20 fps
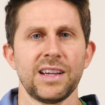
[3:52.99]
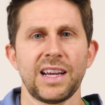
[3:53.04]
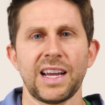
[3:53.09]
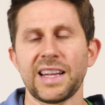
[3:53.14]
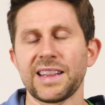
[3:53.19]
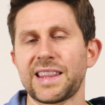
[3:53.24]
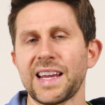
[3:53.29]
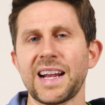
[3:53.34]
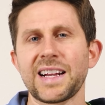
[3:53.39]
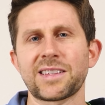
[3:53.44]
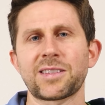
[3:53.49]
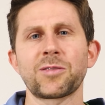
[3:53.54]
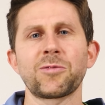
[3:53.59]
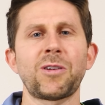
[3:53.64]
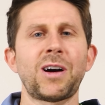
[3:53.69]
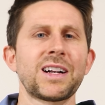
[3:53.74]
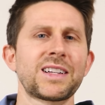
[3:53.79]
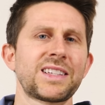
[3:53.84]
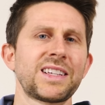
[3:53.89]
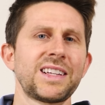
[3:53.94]
And thanks for
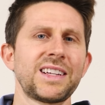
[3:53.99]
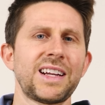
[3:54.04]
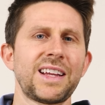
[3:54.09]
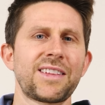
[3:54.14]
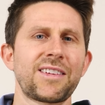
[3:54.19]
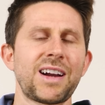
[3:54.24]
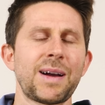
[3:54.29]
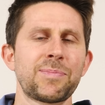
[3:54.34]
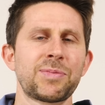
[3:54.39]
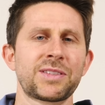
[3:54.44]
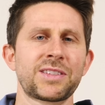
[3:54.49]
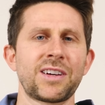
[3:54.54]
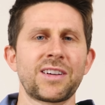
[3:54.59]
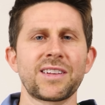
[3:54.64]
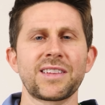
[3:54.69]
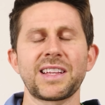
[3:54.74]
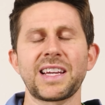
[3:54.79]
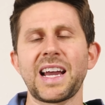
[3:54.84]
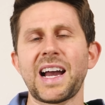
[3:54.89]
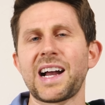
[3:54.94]
watching another episode
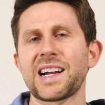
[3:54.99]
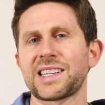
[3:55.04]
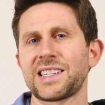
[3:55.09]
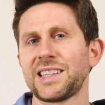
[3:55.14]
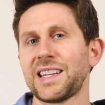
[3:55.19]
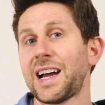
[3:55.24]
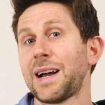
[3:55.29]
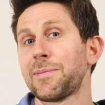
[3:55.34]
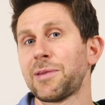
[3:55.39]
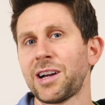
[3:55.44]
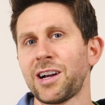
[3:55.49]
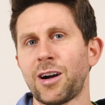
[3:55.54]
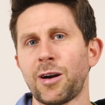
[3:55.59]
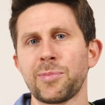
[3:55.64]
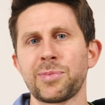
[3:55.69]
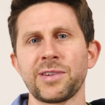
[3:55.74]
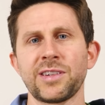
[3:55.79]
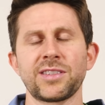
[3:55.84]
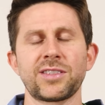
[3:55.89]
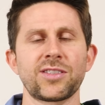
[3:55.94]
of the Action Lab. I
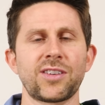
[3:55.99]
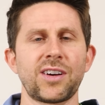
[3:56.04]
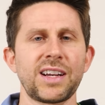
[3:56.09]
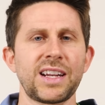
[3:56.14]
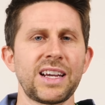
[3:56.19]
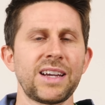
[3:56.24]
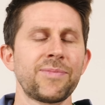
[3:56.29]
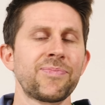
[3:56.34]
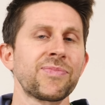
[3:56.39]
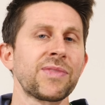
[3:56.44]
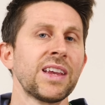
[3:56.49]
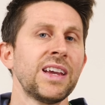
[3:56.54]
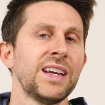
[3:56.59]
hope you enjoyed it.